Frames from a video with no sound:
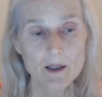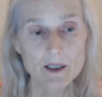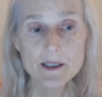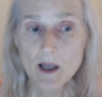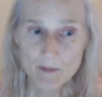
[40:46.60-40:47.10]

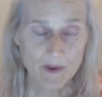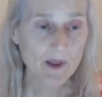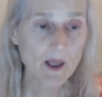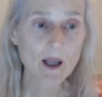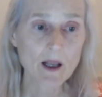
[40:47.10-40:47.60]

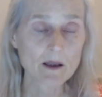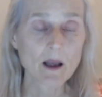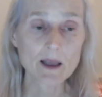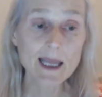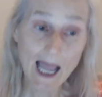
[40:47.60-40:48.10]
something
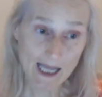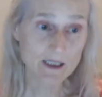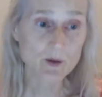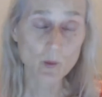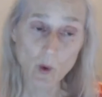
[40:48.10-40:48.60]

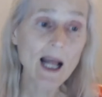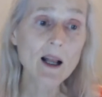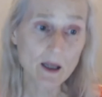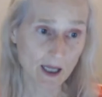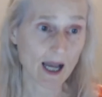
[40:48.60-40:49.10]
less,
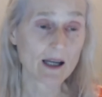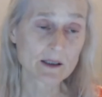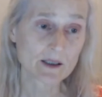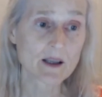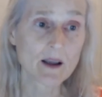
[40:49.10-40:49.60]
well
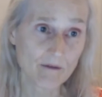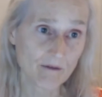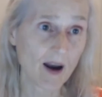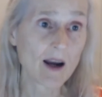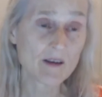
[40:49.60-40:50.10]
less than
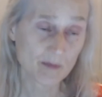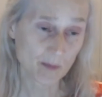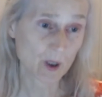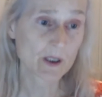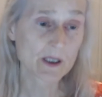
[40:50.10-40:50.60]
five
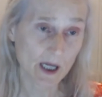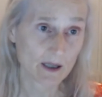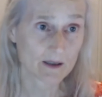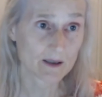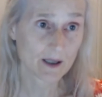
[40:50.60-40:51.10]

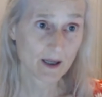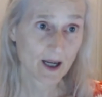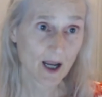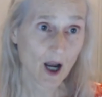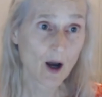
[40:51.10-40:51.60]
percent
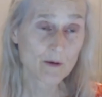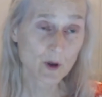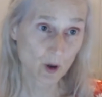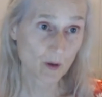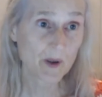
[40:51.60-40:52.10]
of
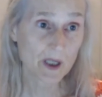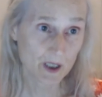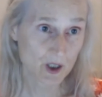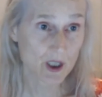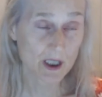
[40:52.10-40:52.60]

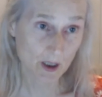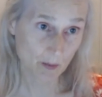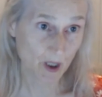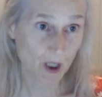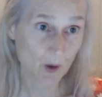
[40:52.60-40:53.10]
European G D
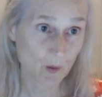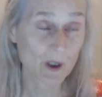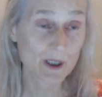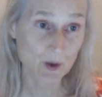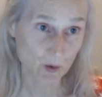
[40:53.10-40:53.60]
P
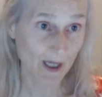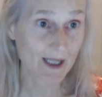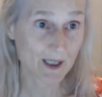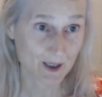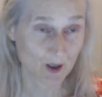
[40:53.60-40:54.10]
was
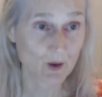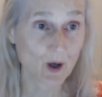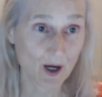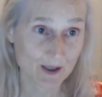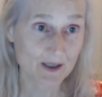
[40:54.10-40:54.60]
traded
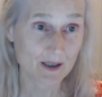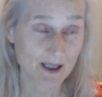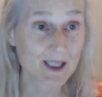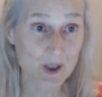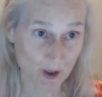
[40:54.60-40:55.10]
across
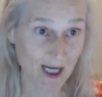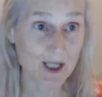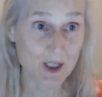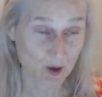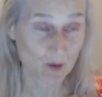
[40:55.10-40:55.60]

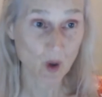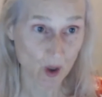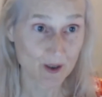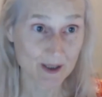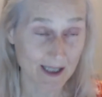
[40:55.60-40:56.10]
international
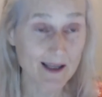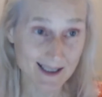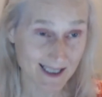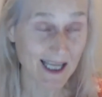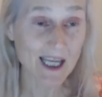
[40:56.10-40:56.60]
borders. And
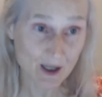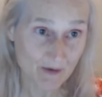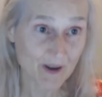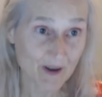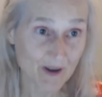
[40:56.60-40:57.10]
that's
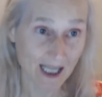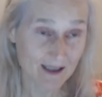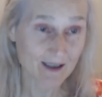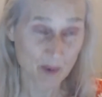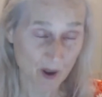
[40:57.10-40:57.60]
even
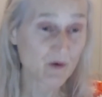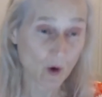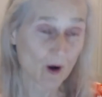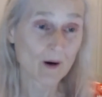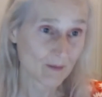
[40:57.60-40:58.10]
in
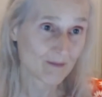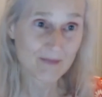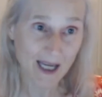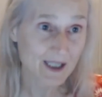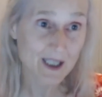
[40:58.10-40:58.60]
before
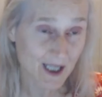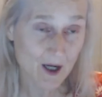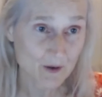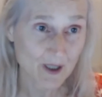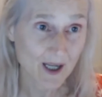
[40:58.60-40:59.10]
eighteen
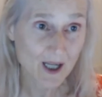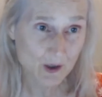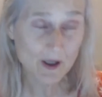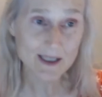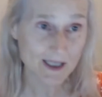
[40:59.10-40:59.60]
hundred.
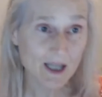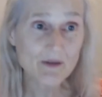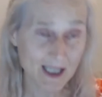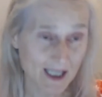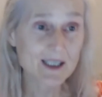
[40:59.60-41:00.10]
So that's
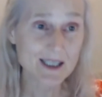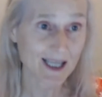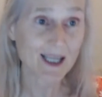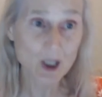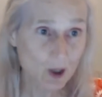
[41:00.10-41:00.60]
even in,
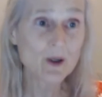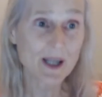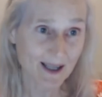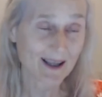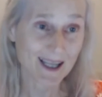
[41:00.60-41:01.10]

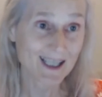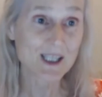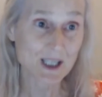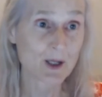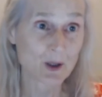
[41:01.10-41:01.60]
including
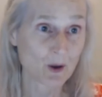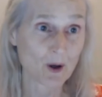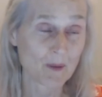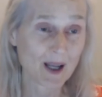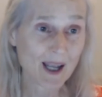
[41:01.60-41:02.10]
inside
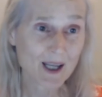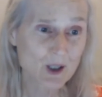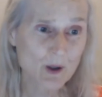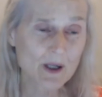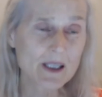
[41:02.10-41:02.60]
Europe.
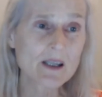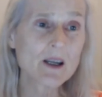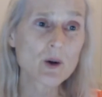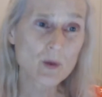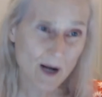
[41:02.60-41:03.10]
So it's an
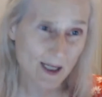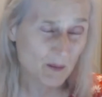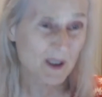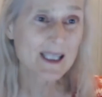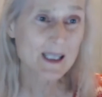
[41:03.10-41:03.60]
incredibly